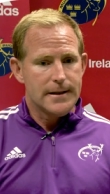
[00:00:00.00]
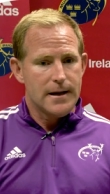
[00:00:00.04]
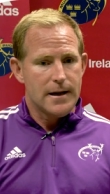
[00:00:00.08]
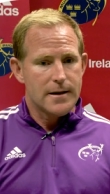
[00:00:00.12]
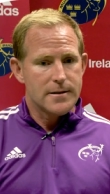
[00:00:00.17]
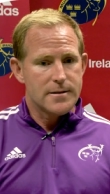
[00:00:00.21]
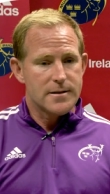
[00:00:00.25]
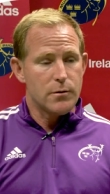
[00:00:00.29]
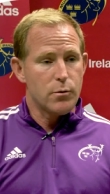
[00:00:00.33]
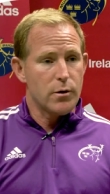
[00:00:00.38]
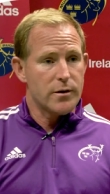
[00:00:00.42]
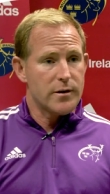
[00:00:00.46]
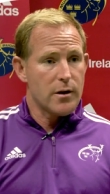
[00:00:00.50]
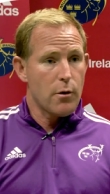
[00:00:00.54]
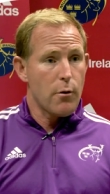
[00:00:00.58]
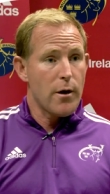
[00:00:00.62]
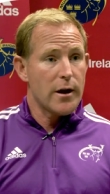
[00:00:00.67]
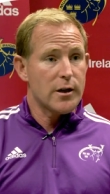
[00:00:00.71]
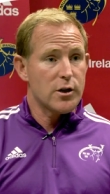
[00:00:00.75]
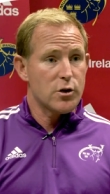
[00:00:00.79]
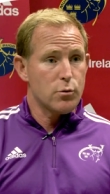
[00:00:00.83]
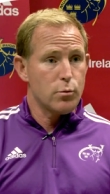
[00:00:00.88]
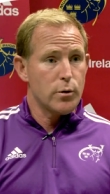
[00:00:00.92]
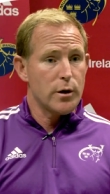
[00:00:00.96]
and see what
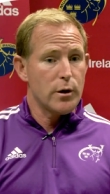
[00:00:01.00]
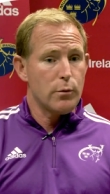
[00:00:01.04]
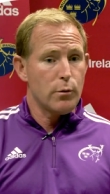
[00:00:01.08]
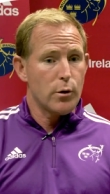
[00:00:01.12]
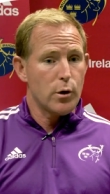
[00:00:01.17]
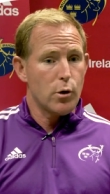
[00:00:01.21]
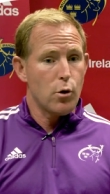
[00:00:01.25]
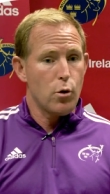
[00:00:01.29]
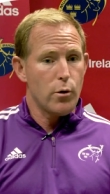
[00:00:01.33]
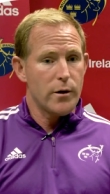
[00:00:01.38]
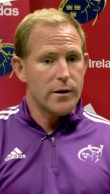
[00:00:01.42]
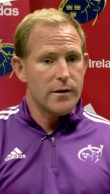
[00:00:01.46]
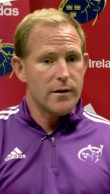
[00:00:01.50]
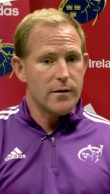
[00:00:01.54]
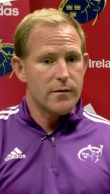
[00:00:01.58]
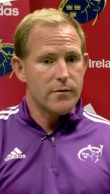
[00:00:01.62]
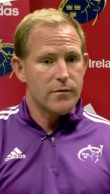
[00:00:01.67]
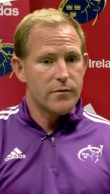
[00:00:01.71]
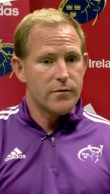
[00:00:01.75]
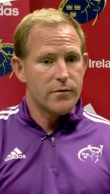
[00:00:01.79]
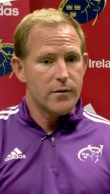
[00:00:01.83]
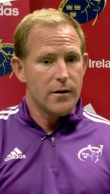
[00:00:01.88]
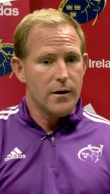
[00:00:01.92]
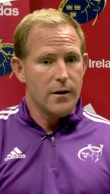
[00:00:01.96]
direction we would go in
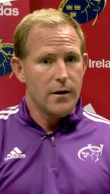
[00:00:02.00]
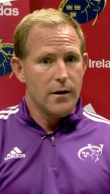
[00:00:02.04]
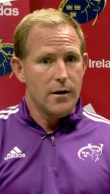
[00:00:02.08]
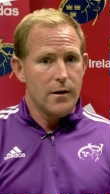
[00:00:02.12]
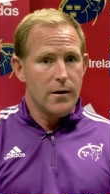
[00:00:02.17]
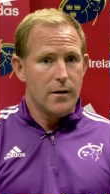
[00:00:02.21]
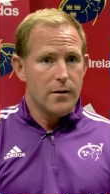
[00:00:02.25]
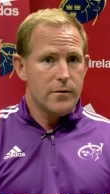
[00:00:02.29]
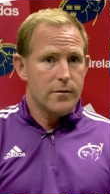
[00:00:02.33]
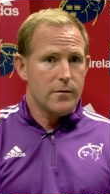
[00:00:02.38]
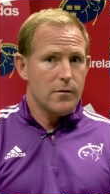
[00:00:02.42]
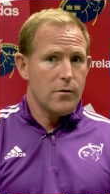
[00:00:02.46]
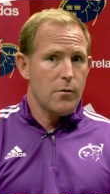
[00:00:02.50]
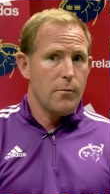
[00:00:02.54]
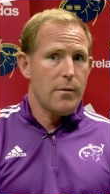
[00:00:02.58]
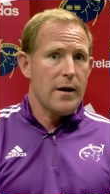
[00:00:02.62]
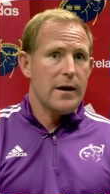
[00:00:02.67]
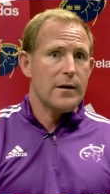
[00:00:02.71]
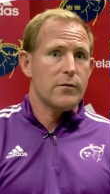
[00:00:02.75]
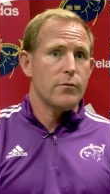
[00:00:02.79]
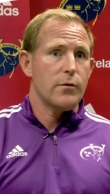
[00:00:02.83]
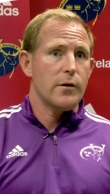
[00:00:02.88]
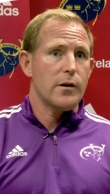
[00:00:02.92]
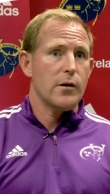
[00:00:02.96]
and to come
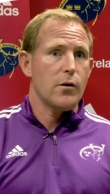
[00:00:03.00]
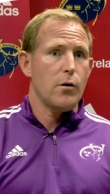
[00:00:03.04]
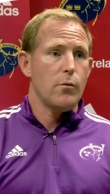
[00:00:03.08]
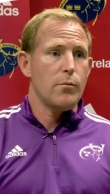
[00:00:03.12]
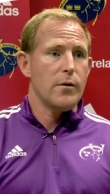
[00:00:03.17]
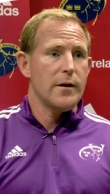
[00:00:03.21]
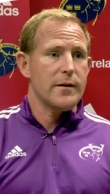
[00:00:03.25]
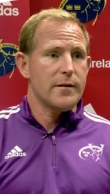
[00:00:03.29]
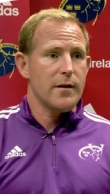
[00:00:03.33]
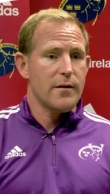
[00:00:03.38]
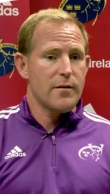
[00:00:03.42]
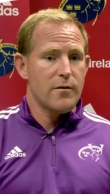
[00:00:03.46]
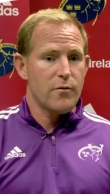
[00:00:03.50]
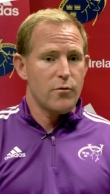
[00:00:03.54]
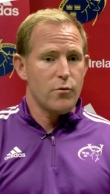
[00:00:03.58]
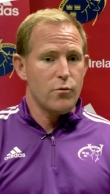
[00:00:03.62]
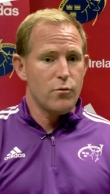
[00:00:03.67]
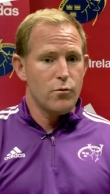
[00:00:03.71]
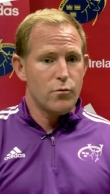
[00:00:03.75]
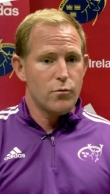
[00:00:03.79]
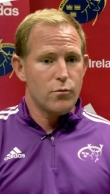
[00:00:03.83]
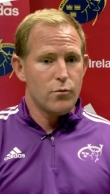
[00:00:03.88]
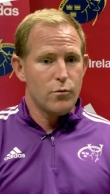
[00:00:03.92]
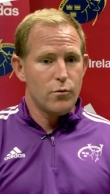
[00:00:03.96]
back to a club like this
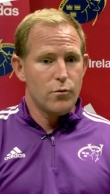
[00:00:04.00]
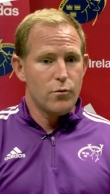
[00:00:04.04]
who,